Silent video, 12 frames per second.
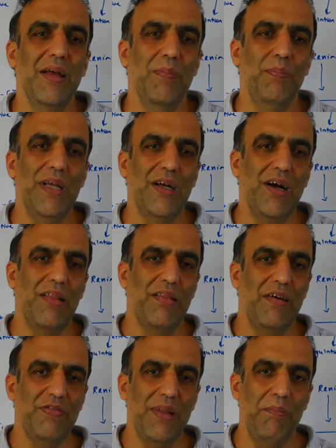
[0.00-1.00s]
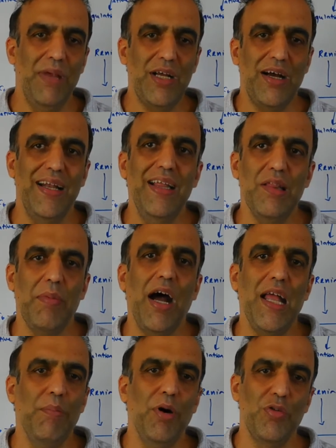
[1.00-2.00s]
because of the mechanism, high
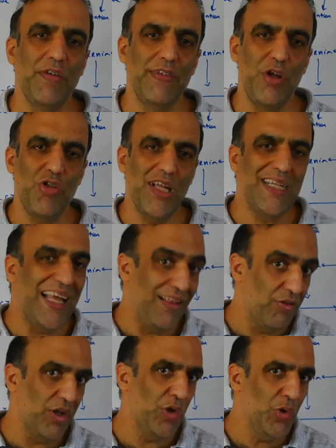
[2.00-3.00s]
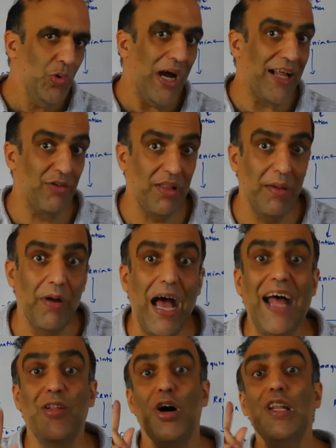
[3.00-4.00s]
amount of angiotensin 2 and 0.
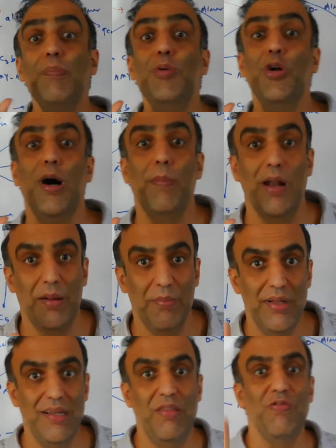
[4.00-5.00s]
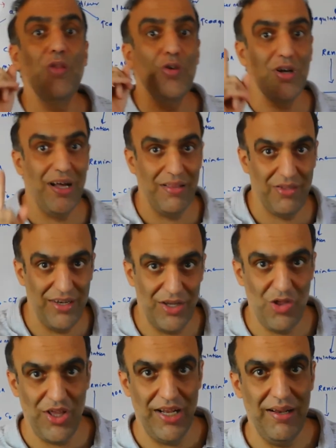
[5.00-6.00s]
And other problem is
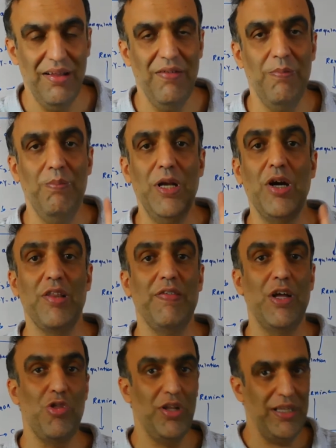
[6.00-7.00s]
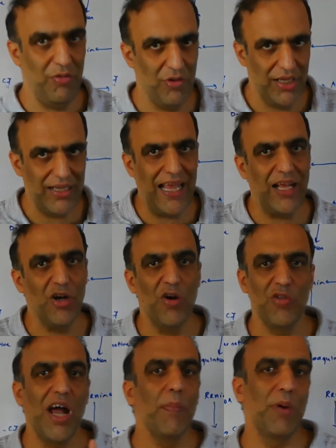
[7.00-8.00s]
vasoconstriction because of angiotensin can cause
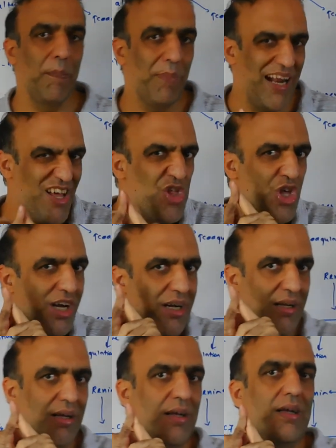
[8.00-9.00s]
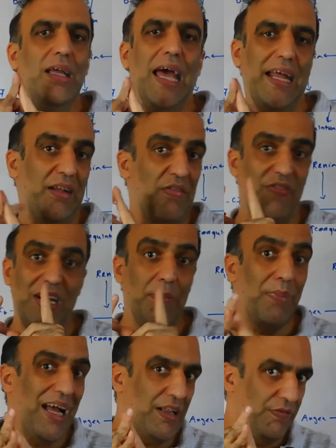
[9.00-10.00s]
high blood pressure. And it is very
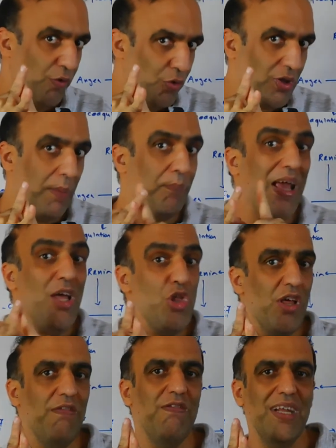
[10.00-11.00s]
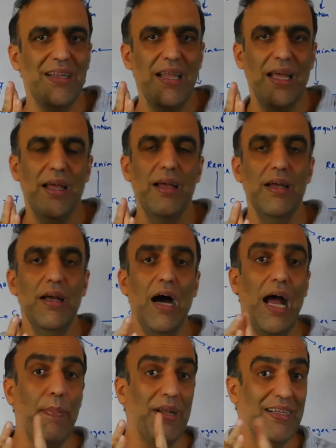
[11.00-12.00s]
bad for the patient with the
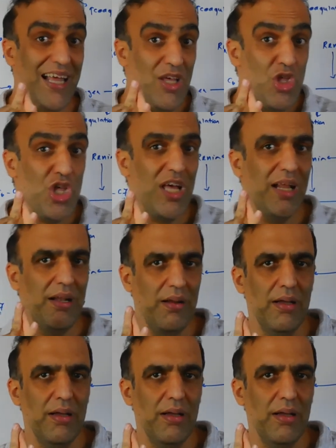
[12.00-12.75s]
hypertension